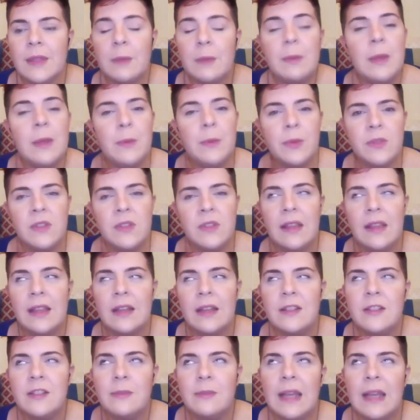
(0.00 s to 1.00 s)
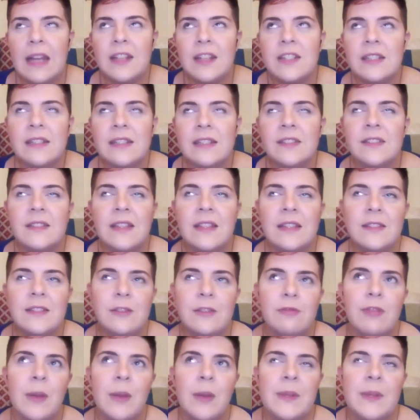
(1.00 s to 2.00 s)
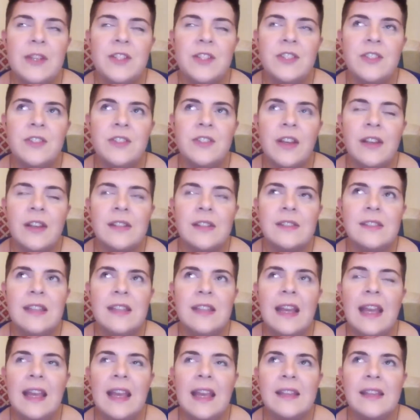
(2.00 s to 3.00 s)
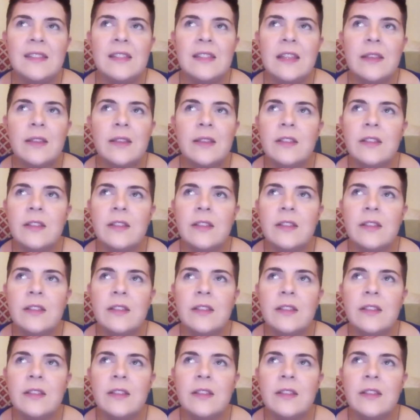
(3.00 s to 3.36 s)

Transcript: People say that to me, actually. That's a rubbish saying, isn't it?